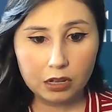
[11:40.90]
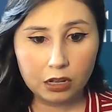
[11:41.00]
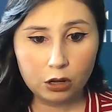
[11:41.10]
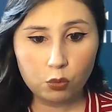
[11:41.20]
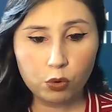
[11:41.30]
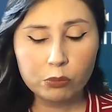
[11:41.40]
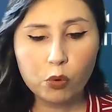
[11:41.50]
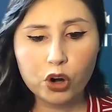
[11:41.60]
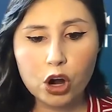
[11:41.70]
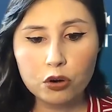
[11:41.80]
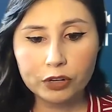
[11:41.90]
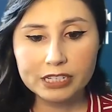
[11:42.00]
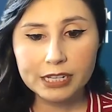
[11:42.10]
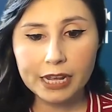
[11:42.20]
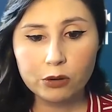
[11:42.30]
One more
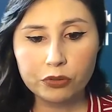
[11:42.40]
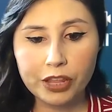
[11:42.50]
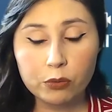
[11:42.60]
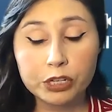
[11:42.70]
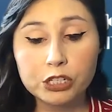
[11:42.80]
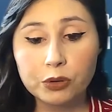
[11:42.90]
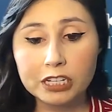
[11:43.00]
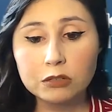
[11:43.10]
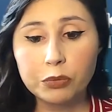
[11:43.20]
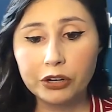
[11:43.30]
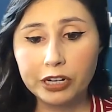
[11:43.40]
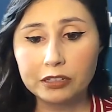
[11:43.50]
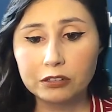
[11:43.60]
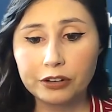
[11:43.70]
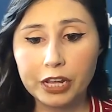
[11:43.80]
oversight that we do
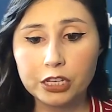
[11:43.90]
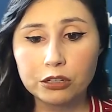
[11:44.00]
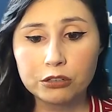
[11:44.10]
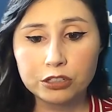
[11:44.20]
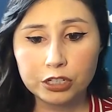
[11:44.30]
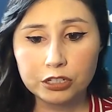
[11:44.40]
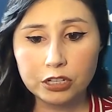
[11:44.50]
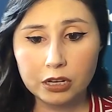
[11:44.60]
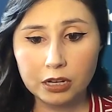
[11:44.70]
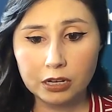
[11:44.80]
experience are that users